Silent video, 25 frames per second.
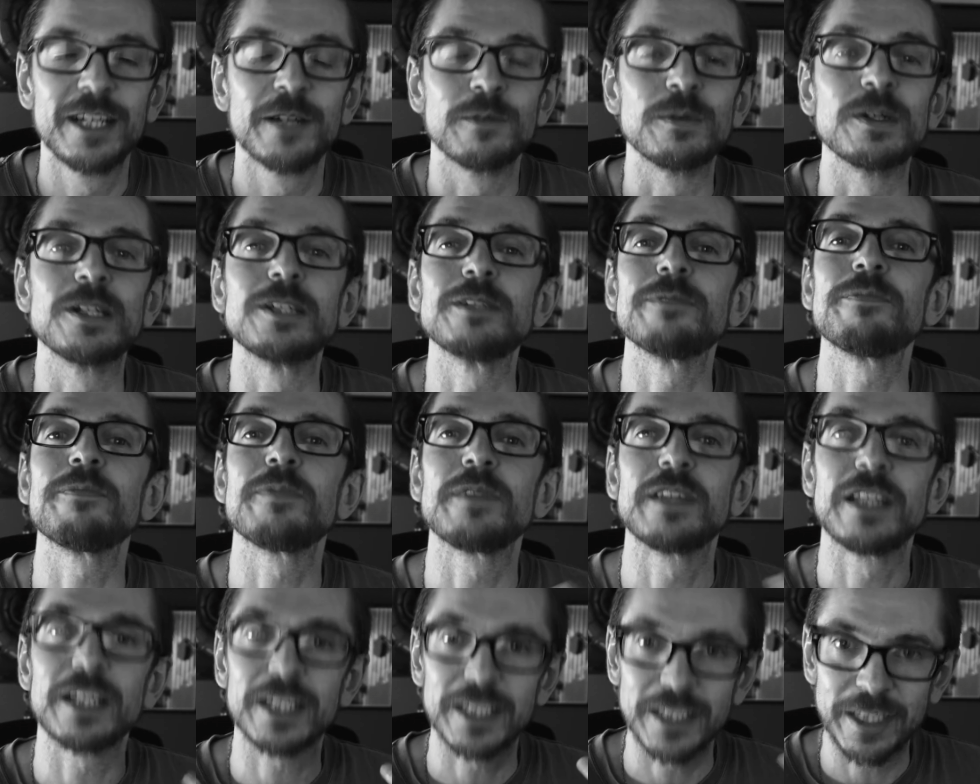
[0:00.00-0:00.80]
Well,
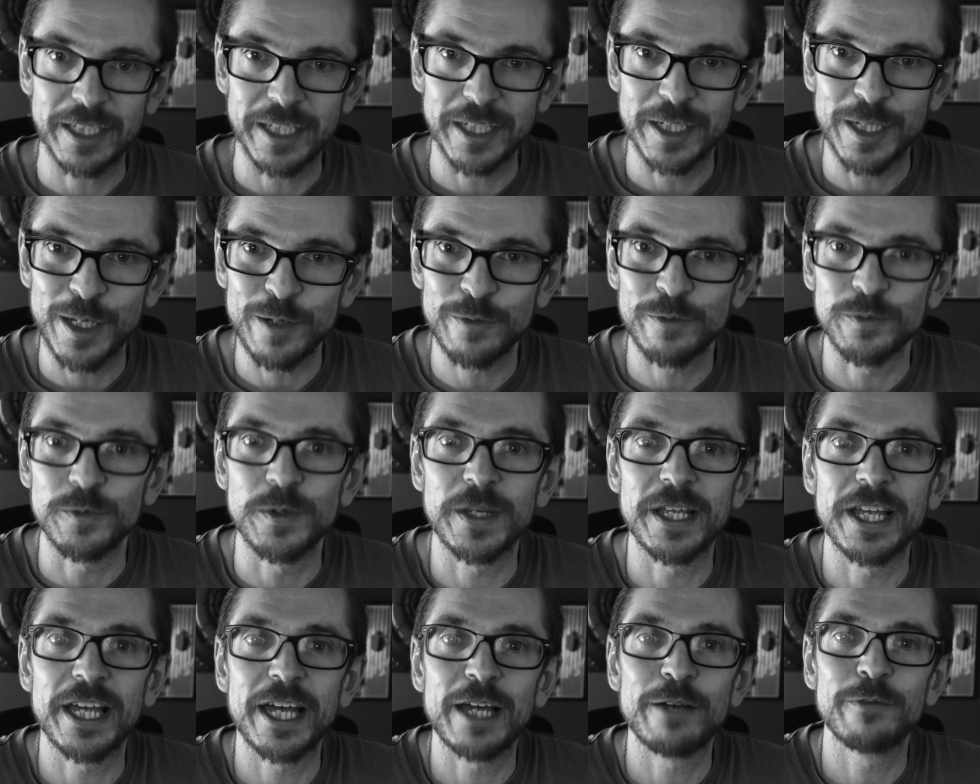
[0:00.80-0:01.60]
luckily enough,
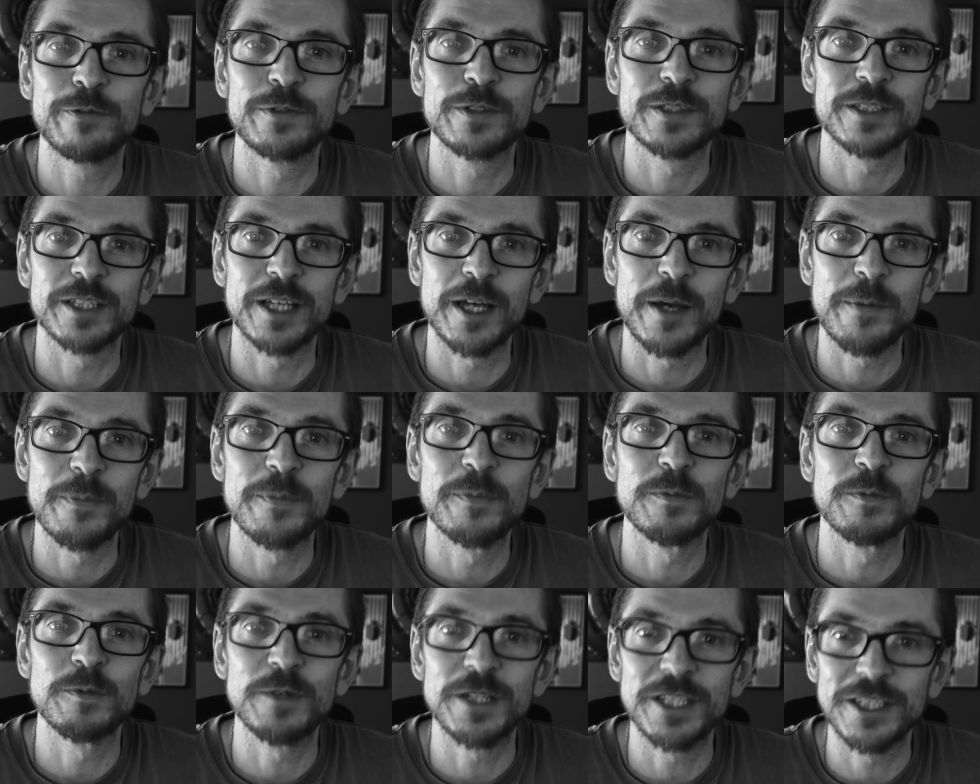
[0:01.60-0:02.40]
we have
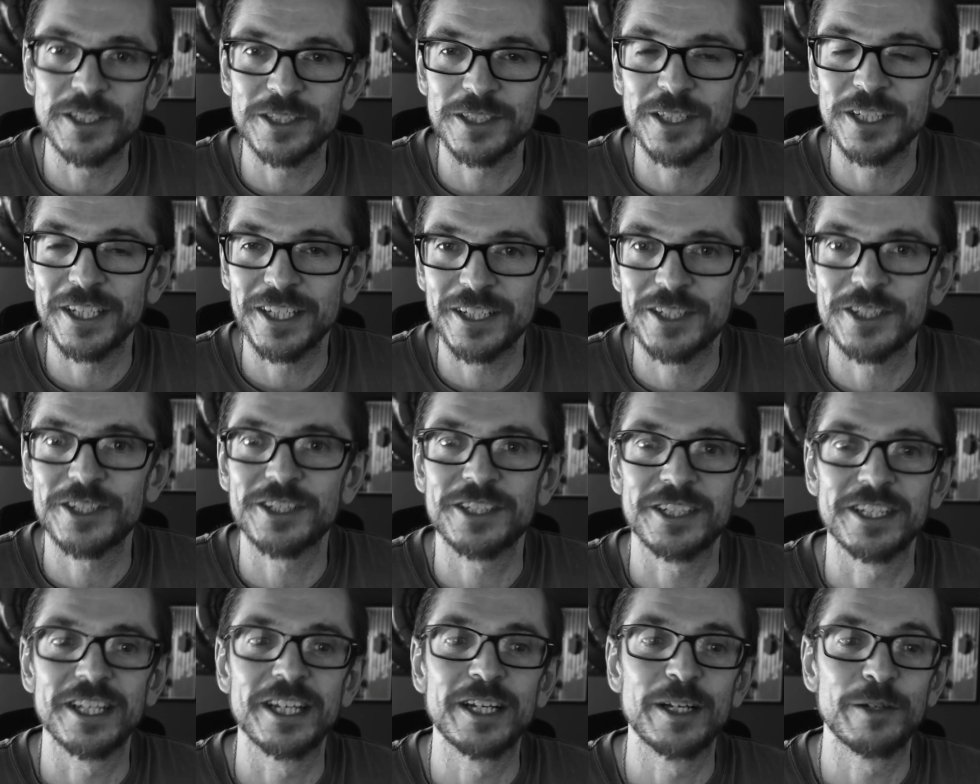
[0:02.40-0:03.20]
some
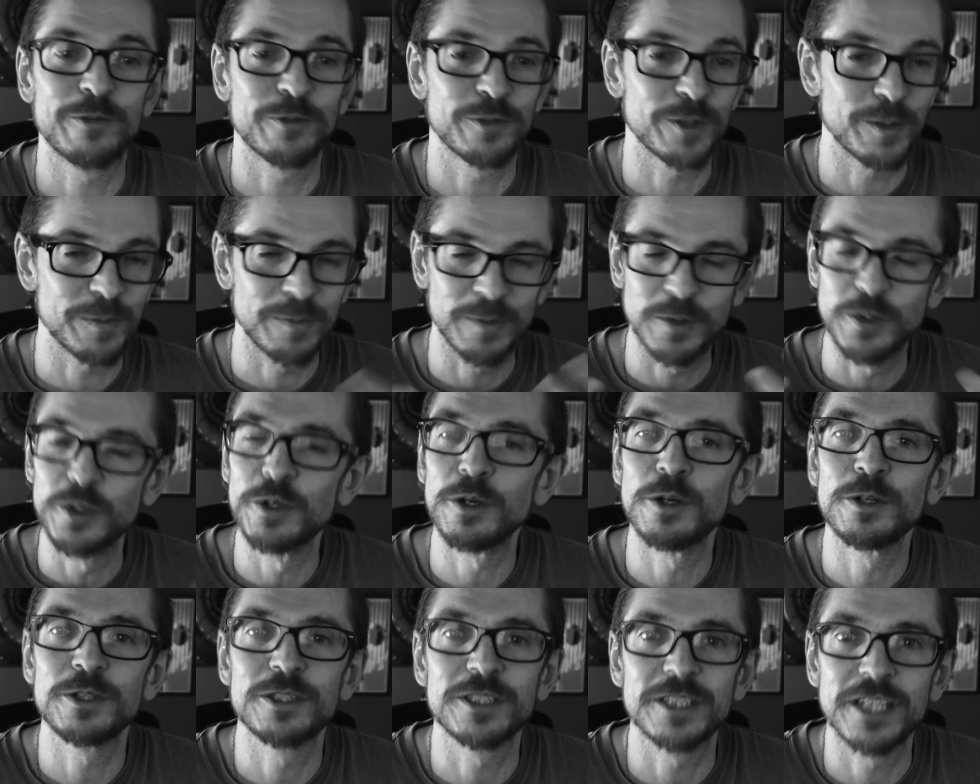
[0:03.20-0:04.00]
research from
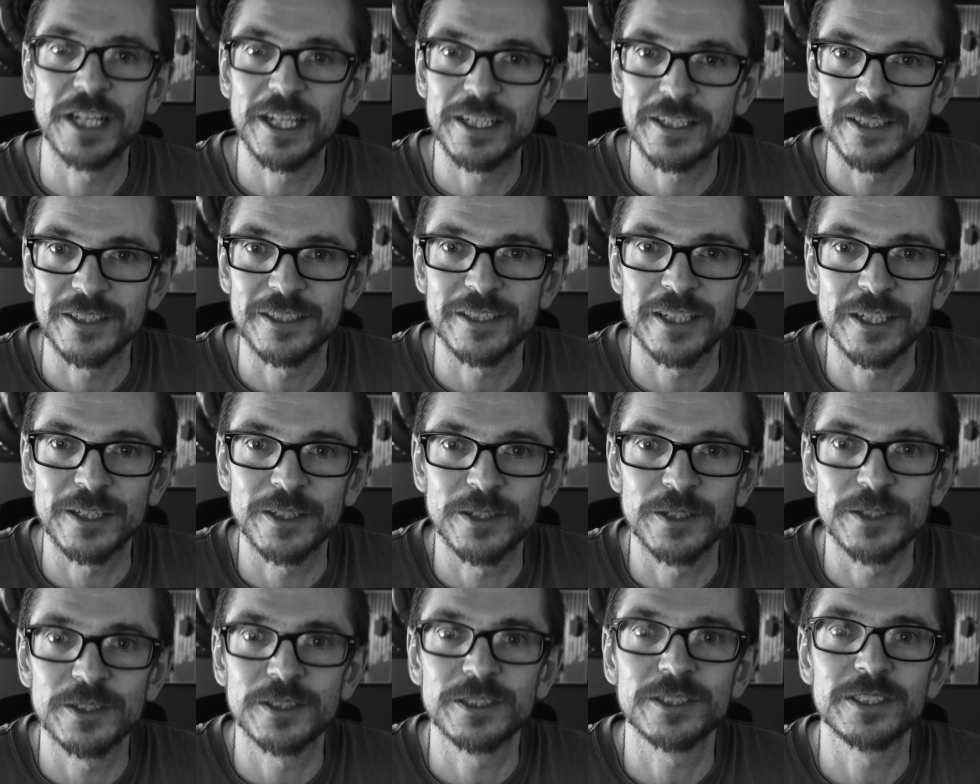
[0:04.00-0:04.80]
neuroscience and
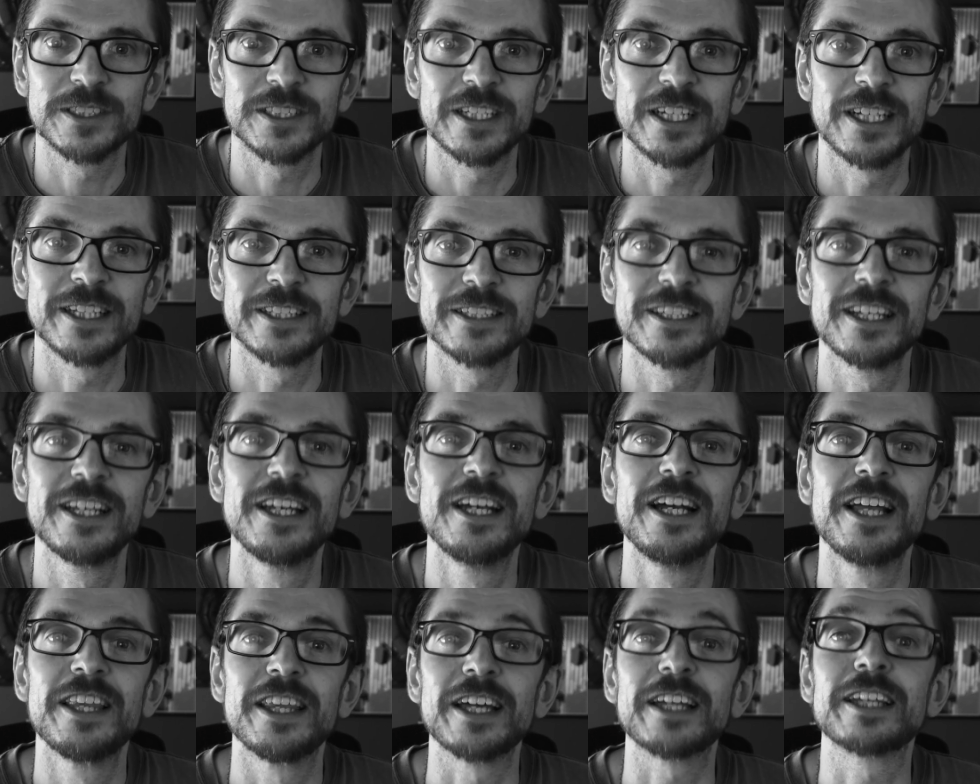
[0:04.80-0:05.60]
psychological science
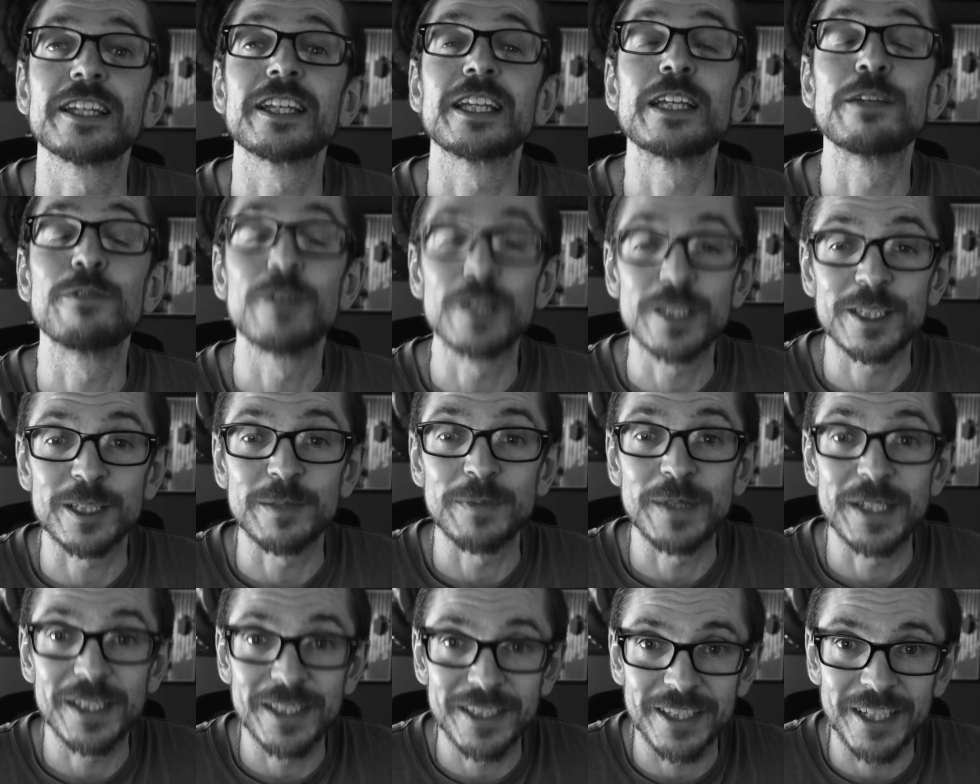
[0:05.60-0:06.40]
that can give us
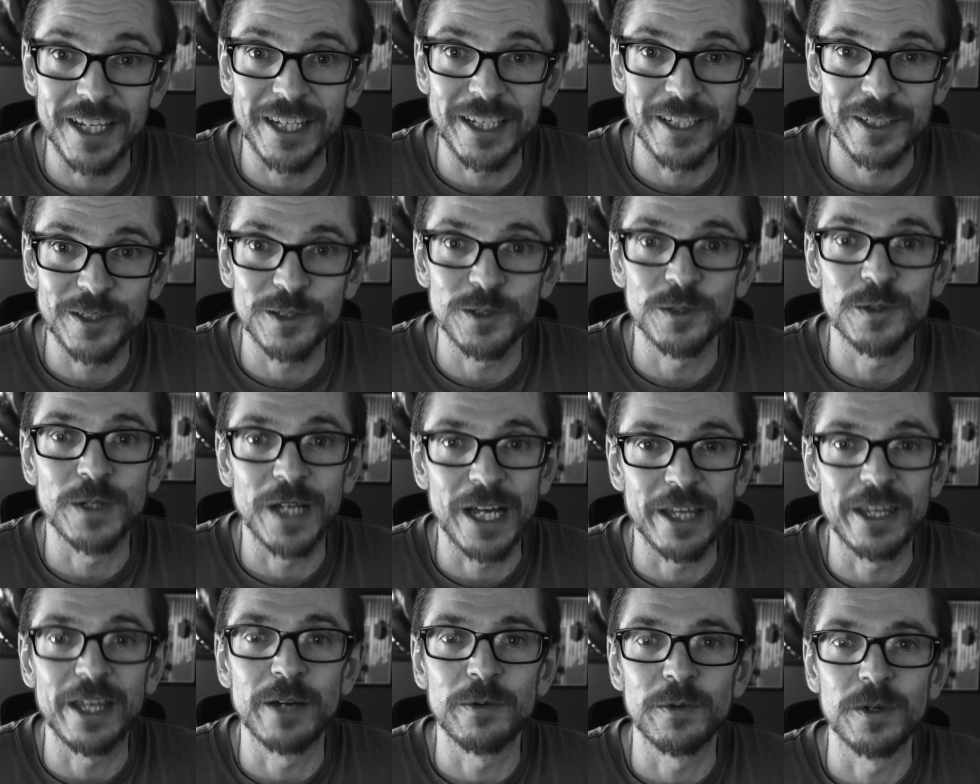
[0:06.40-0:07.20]
some insight into how that